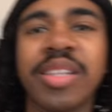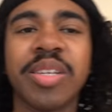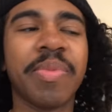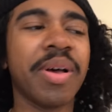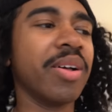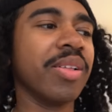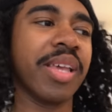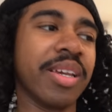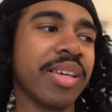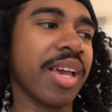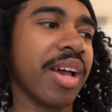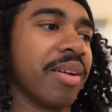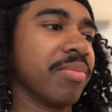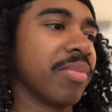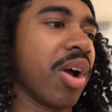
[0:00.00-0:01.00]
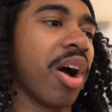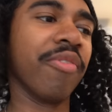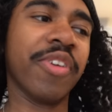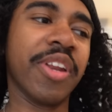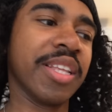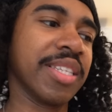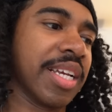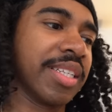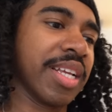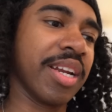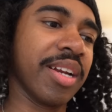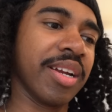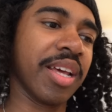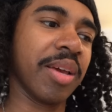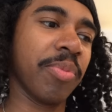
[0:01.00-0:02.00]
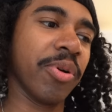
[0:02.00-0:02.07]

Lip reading: It's about like, yeah, confidence personal at the style. End of the day.